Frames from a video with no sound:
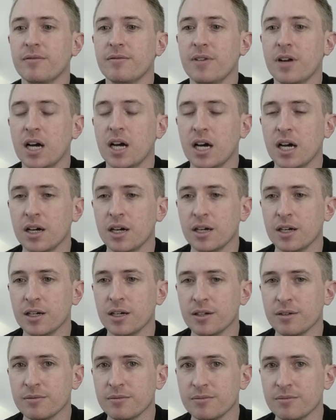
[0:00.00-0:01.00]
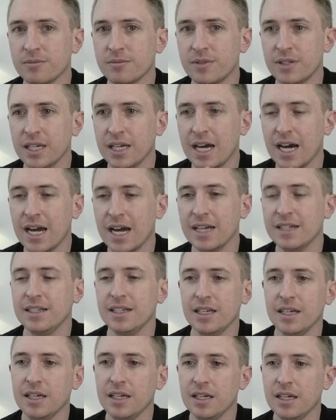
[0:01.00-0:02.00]
the
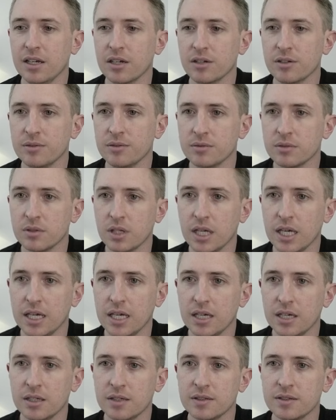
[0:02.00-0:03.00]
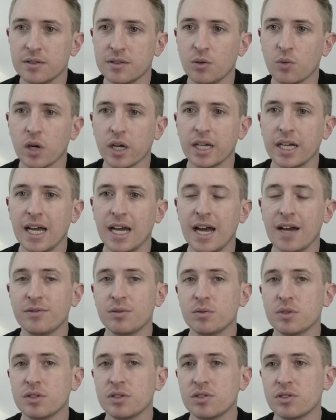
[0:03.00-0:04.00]
IDE here is we're going to have
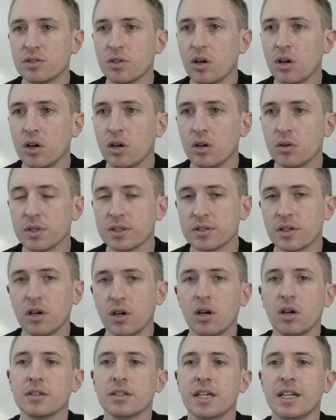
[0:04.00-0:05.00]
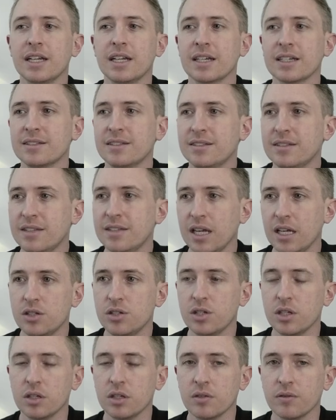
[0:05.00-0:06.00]
to install what's called an
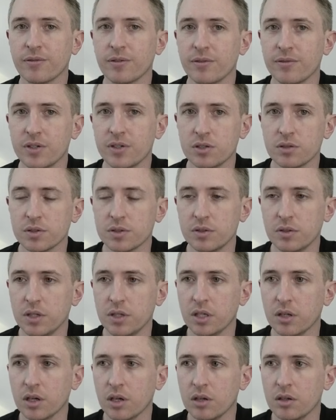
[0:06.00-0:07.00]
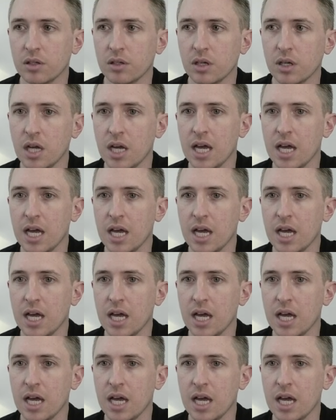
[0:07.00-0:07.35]
extension for Visual Studio Code.